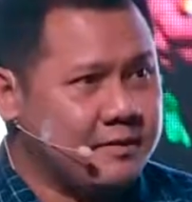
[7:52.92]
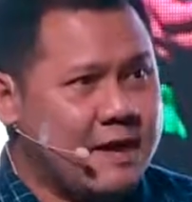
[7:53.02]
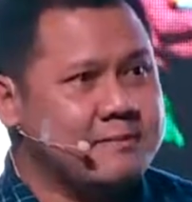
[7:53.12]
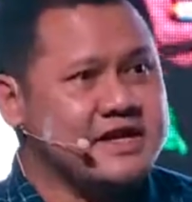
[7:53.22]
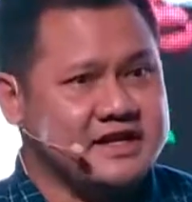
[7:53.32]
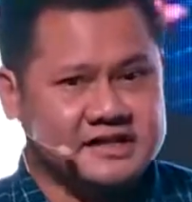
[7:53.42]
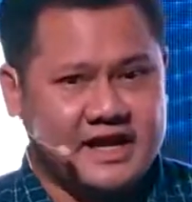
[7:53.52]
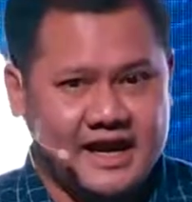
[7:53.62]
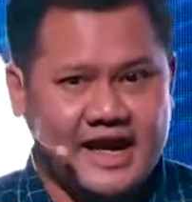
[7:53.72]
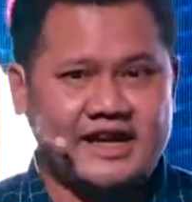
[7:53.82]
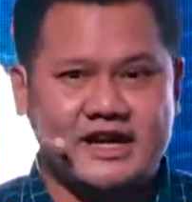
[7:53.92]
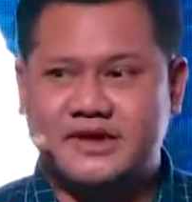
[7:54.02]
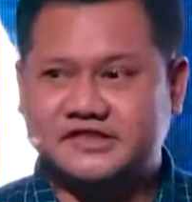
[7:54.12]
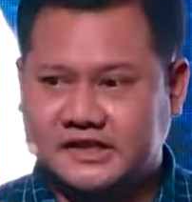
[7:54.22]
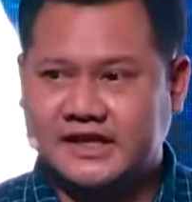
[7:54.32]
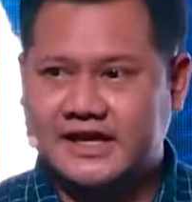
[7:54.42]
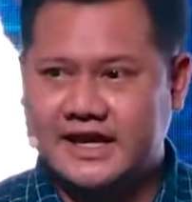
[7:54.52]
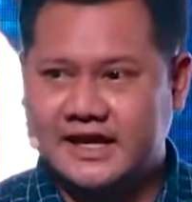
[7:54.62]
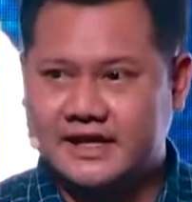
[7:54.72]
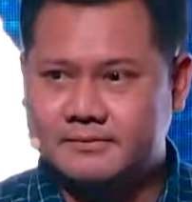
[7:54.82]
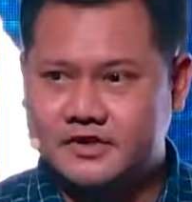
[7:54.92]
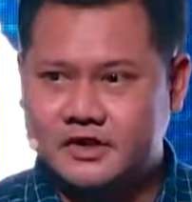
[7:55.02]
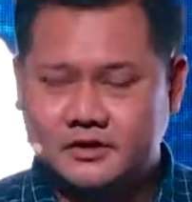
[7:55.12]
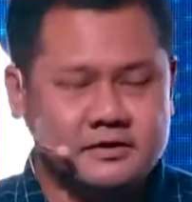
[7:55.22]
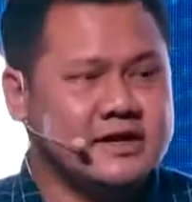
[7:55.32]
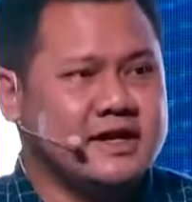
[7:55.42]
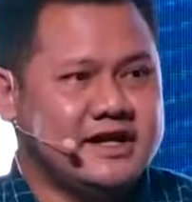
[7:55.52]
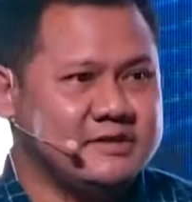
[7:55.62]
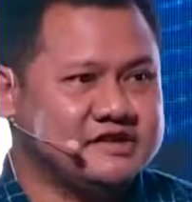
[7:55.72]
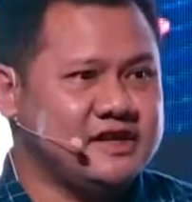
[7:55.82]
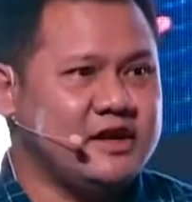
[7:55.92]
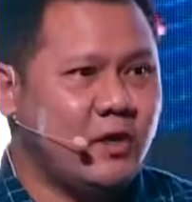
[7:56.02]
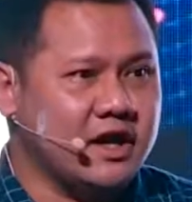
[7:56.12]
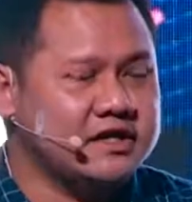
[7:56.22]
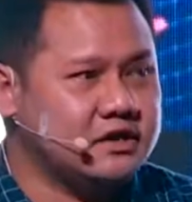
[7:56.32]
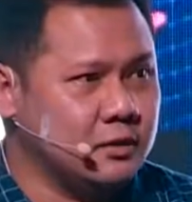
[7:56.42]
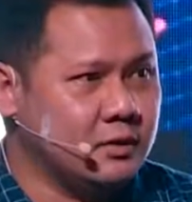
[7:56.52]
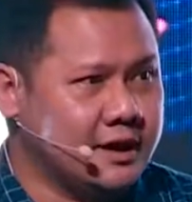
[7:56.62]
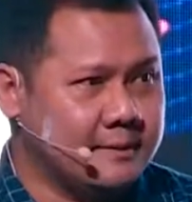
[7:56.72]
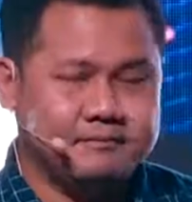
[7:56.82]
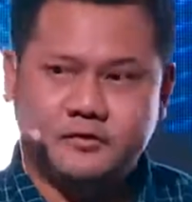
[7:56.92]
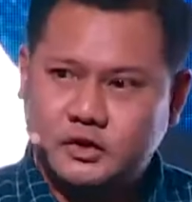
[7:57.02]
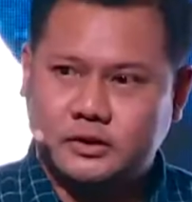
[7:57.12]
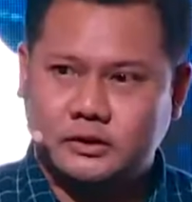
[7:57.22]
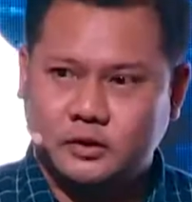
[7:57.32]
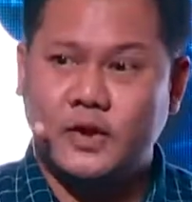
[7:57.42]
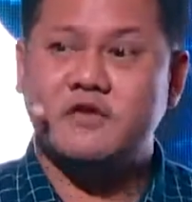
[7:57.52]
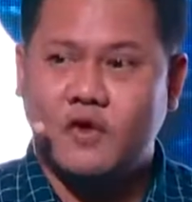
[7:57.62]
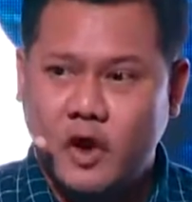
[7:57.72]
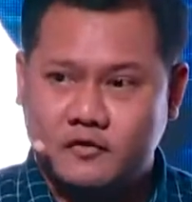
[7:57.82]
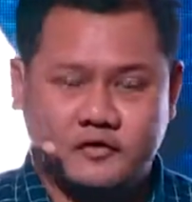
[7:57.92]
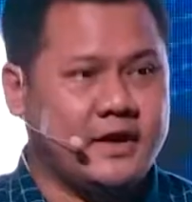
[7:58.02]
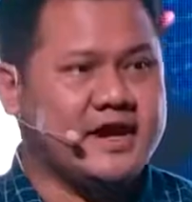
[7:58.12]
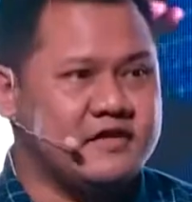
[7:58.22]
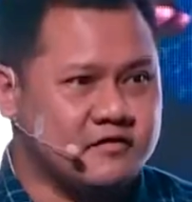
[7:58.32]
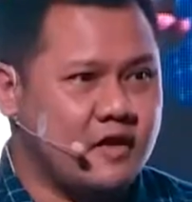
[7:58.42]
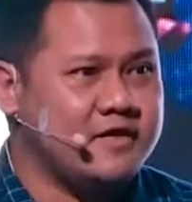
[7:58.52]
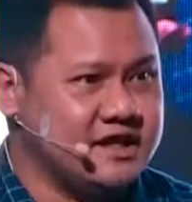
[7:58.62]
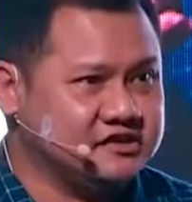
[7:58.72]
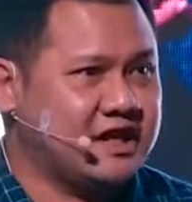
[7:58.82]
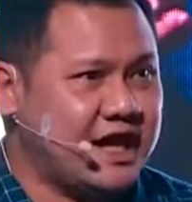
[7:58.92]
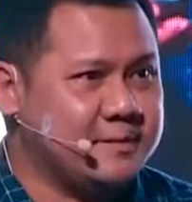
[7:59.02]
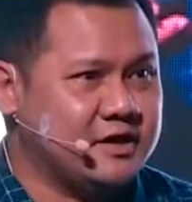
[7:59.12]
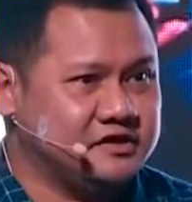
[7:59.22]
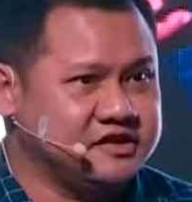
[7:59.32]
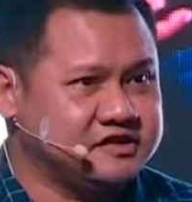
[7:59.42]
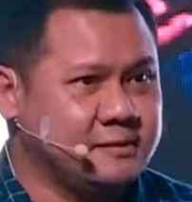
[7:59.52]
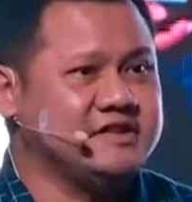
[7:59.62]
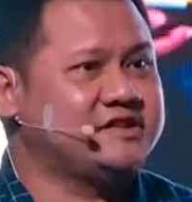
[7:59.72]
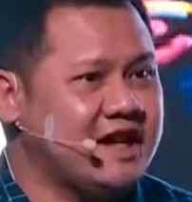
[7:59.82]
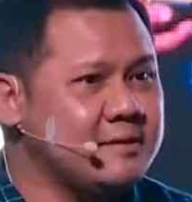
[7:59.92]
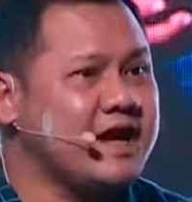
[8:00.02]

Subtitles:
company in Thailand, they basically they basically want to get involved in the startup ecosystem. Is kind of